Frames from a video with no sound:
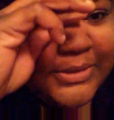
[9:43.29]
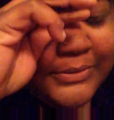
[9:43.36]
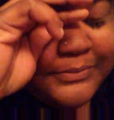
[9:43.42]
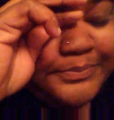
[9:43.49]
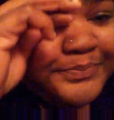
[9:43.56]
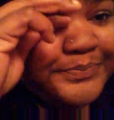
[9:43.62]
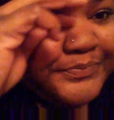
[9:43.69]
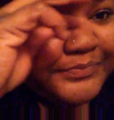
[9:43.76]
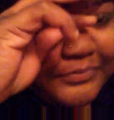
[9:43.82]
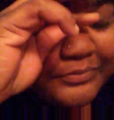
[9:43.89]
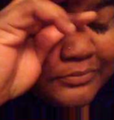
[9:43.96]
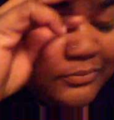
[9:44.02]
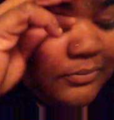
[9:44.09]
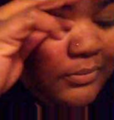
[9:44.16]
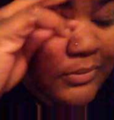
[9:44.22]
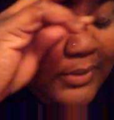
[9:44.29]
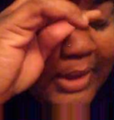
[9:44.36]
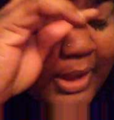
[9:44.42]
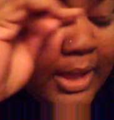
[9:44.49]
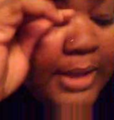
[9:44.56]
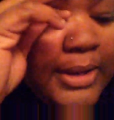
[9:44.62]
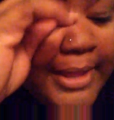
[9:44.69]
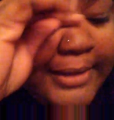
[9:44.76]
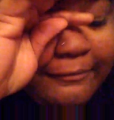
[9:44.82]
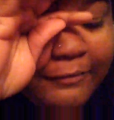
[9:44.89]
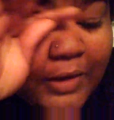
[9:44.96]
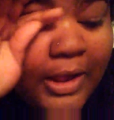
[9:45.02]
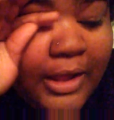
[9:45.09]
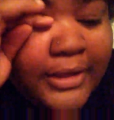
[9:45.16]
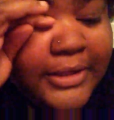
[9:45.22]
So. I like
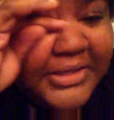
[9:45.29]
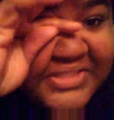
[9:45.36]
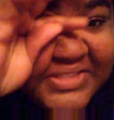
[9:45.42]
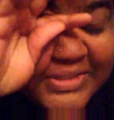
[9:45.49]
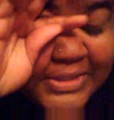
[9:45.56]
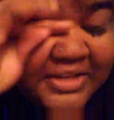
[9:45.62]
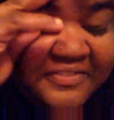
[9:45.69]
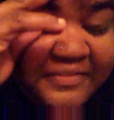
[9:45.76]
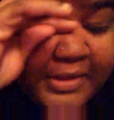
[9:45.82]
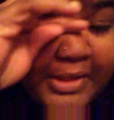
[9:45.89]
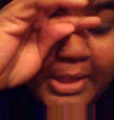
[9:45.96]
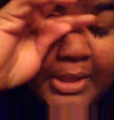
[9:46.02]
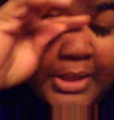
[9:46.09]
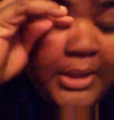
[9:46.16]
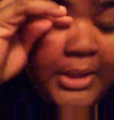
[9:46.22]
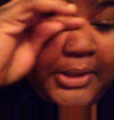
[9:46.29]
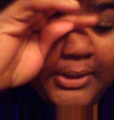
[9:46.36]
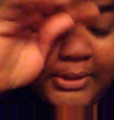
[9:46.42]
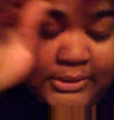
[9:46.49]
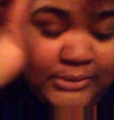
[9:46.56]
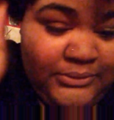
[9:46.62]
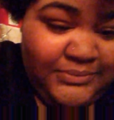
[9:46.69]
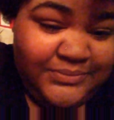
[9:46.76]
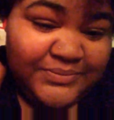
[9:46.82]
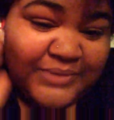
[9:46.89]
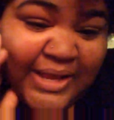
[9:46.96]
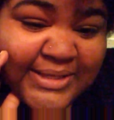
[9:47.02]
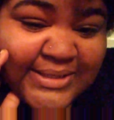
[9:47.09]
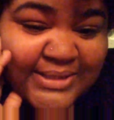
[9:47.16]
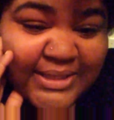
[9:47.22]
vlogging and stuff.
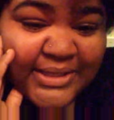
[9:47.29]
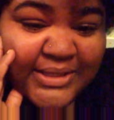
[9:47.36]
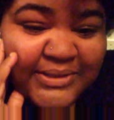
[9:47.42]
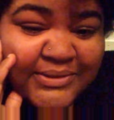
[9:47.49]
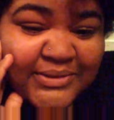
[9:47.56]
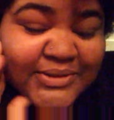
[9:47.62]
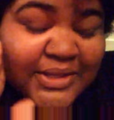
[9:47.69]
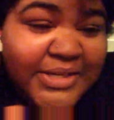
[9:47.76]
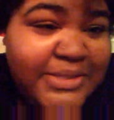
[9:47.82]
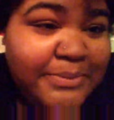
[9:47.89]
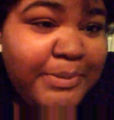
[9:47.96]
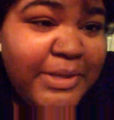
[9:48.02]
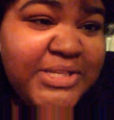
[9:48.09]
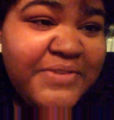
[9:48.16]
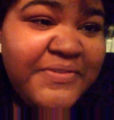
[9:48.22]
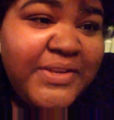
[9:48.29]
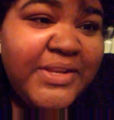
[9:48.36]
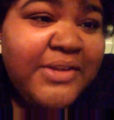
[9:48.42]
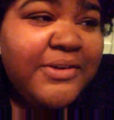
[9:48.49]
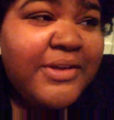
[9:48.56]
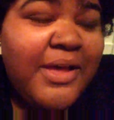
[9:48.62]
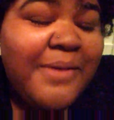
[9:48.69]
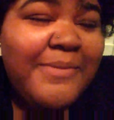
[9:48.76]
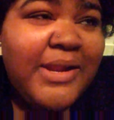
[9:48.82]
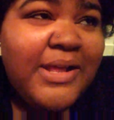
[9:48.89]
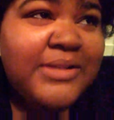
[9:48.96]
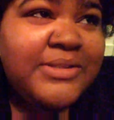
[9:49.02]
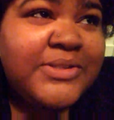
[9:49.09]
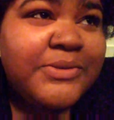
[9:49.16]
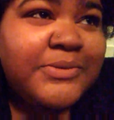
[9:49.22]
I see. There's a budget video coming
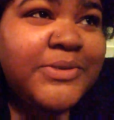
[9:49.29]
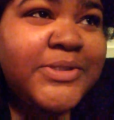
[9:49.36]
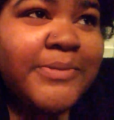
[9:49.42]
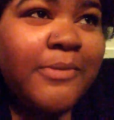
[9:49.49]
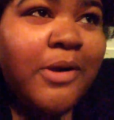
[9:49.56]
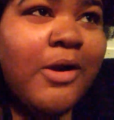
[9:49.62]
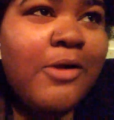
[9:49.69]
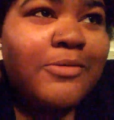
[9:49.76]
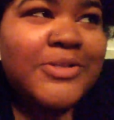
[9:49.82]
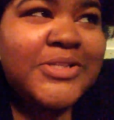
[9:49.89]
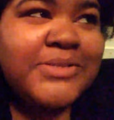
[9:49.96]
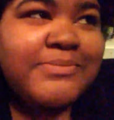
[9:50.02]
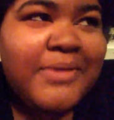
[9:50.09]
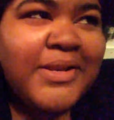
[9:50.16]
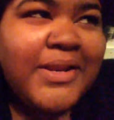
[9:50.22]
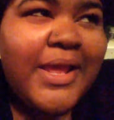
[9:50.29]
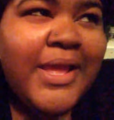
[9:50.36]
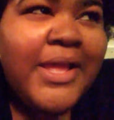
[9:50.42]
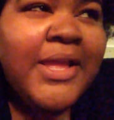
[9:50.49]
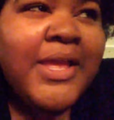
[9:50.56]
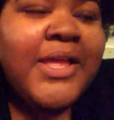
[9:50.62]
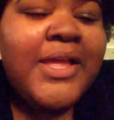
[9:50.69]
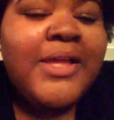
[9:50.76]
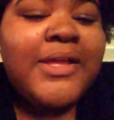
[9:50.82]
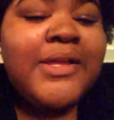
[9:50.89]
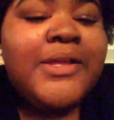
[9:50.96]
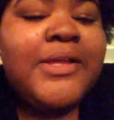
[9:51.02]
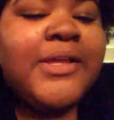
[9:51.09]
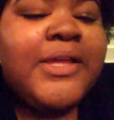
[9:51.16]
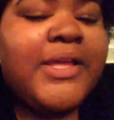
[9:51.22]
out soon tomorrow, which is Monday.
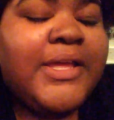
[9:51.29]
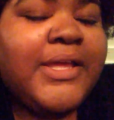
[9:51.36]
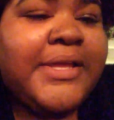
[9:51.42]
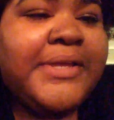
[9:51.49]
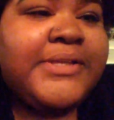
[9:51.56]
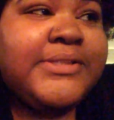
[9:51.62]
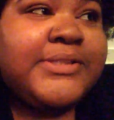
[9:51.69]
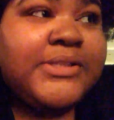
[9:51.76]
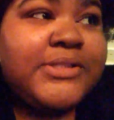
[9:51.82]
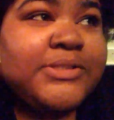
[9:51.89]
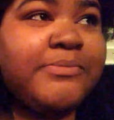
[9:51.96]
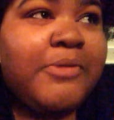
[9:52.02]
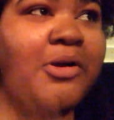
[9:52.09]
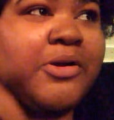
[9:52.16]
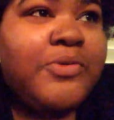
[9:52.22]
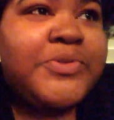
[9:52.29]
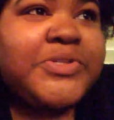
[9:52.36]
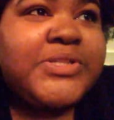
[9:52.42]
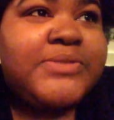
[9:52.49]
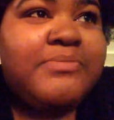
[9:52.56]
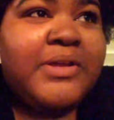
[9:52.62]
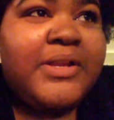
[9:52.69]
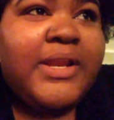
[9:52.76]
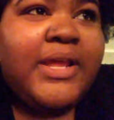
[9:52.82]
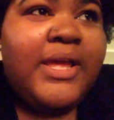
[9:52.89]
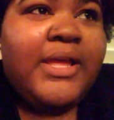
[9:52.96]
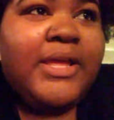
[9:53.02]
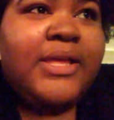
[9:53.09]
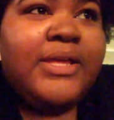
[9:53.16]
Is tomorrow, which is Monday.